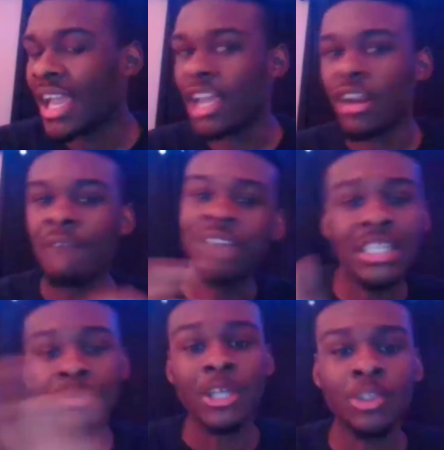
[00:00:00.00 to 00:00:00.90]
and on
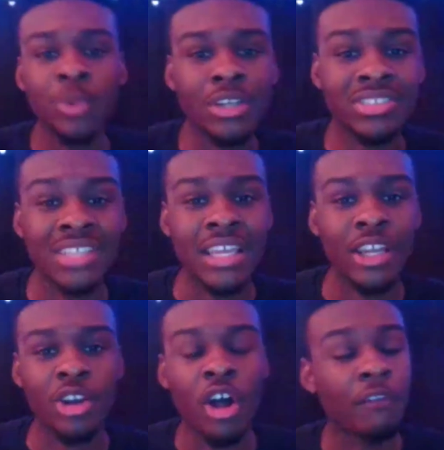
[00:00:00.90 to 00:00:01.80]
Facebook and Twitter saying
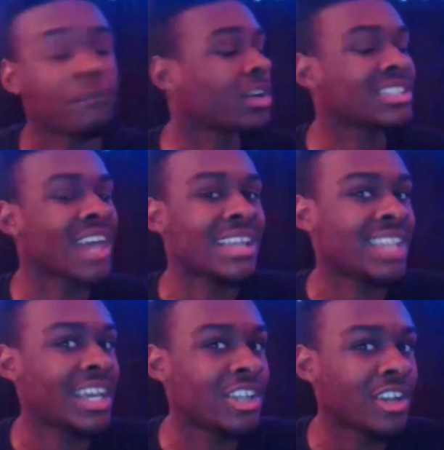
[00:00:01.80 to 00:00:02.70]
they're calling for this
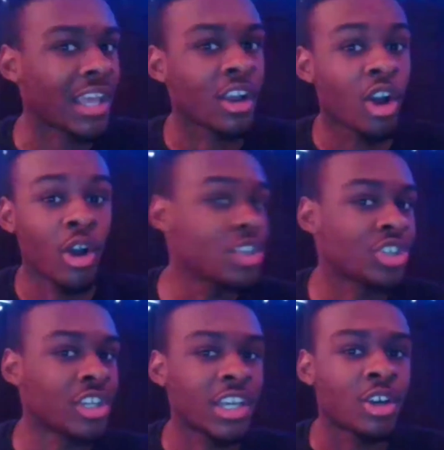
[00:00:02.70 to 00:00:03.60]
guy's head. They're like, he
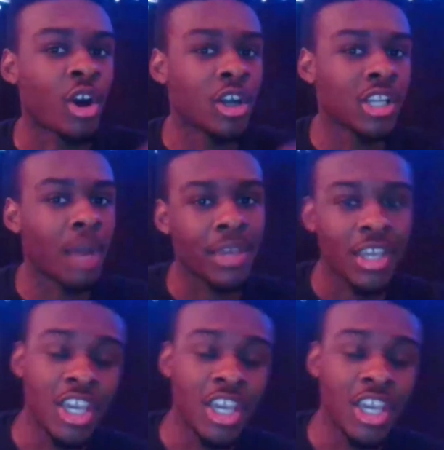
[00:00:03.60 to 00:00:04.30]
shouldn't get called up.